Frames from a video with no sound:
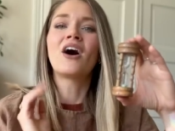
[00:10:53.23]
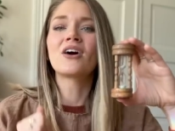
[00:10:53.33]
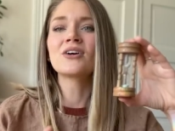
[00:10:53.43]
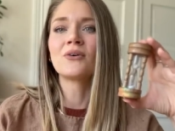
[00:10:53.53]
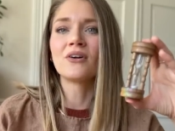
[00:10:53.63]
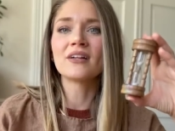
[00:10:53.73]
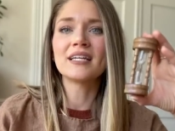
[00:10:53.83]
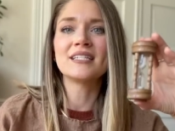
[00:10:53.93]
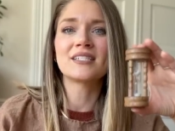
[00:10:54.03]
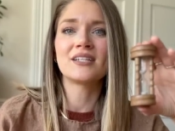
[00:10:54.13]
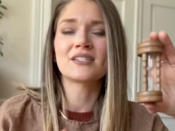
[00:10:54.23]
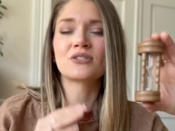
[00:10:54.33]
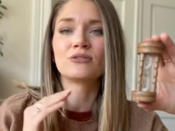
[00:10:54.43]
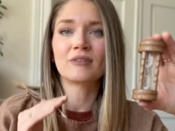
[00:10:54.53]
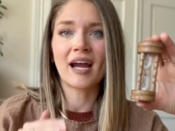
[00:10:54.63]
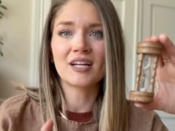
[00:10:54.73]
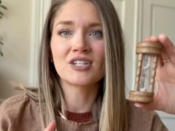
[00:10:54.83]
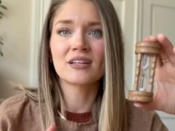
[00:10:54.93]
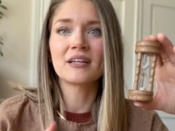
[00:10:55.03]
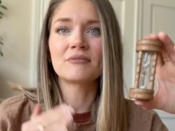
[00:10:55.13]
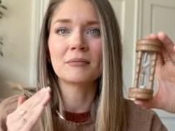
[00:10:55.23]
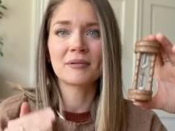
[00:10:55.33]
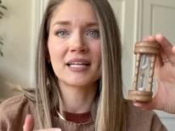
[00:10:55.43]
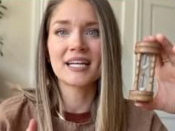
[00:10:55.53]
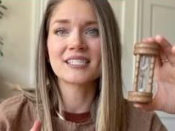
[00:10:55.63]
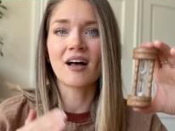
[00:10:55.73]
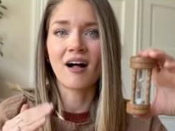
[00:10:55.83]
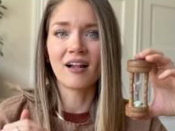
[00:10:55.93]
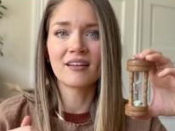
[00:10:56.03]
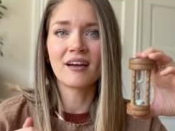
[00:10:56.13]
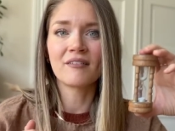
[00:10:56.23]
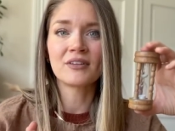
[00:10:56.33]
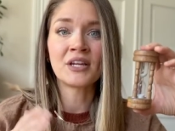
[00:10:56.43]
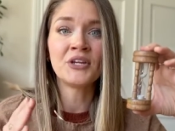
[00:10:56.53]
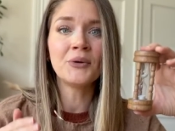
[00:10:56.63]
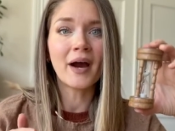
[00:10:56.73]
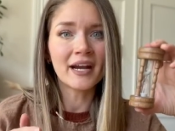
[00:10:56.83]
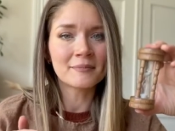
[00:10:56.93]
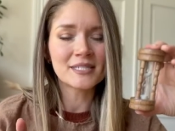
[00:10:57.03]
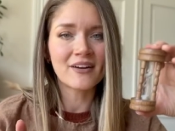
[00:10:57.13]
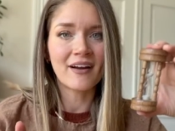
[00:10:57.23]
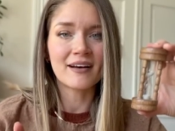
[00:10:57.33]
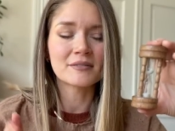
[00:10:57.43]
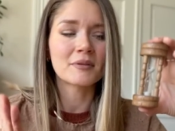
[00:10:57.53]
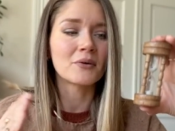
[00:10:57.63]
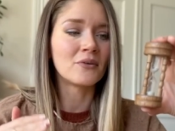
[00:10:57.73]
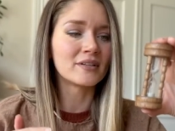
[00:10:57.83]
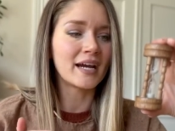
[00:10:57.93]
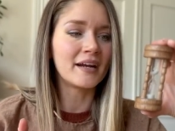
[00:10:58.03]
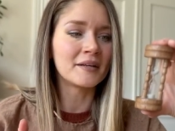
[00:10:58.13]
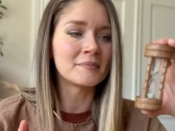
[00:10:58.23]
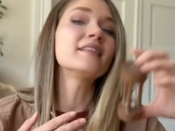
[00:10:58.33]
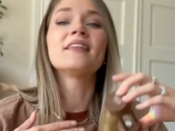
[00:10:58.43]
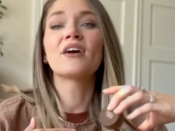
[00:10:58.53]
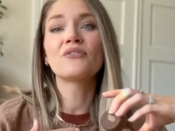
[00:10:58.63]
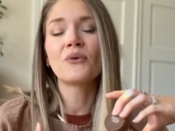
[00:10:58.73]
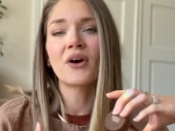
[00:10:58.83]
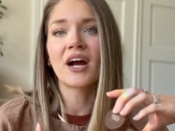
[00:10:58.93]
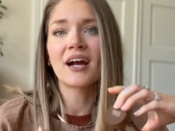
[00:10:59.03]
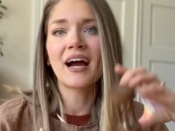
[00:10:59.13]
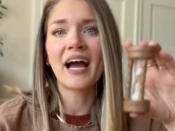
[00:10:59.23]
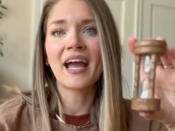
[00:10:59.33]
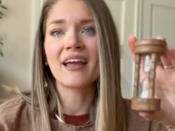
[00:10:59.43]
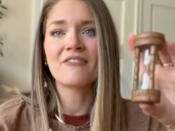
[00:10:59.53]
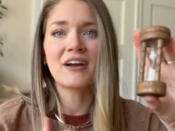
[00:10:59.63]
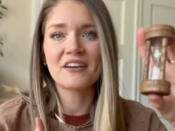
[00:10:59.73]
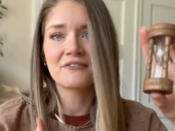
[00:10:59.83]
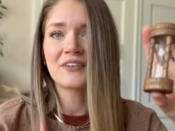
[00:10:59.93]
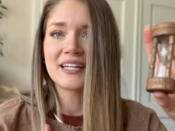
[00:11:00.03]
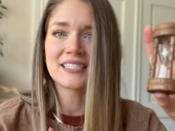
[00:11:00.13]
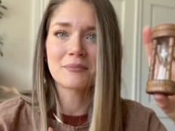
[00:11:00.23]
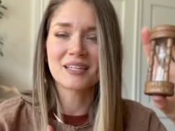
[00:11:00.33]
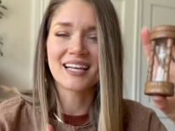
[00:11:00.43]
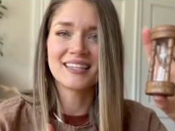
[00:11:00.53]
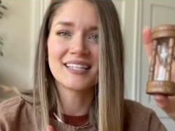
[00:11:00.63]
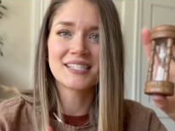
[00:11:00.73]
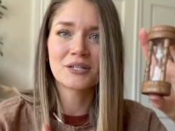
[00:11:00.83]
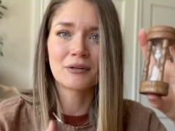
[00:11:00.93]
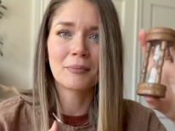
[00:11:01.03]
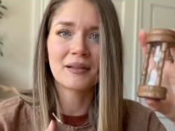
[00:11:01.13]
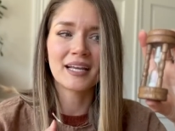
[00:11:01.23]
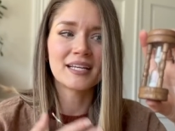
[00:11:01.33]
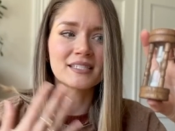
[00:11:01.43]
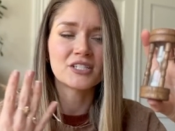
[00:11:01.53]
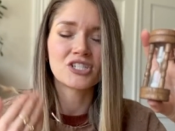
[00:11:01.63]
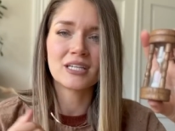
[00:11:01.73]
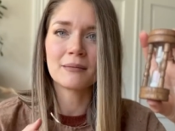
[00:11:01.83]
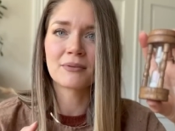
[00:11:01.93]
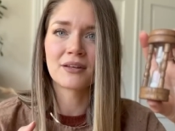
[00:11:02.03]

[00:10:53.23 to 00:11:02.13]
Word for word: Our goal is to just gradually replace all of the new items in our house with old items. And therefore, I, if I can find something like this to replace a cheap